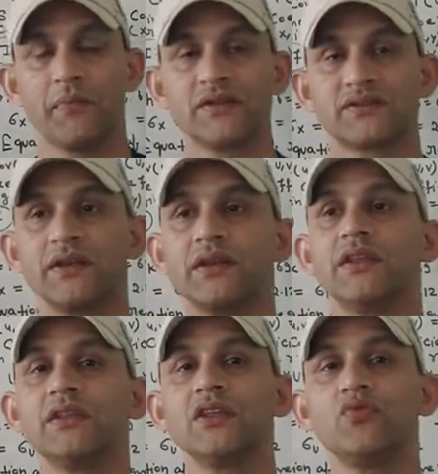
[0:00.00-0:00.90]
Means in
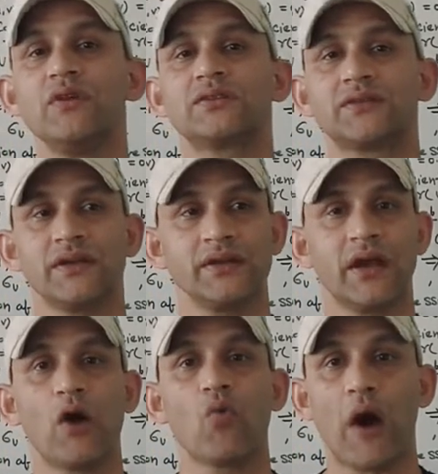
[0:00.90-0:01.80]
Hindi you will
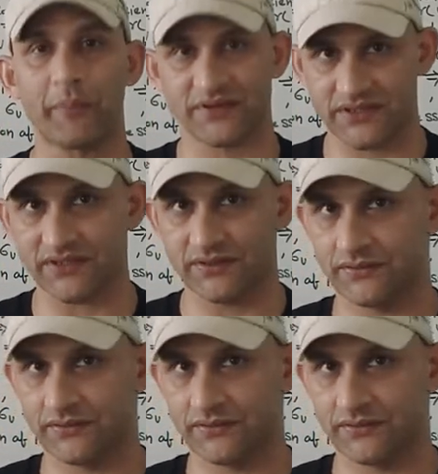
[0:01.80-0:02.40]
say wapasi.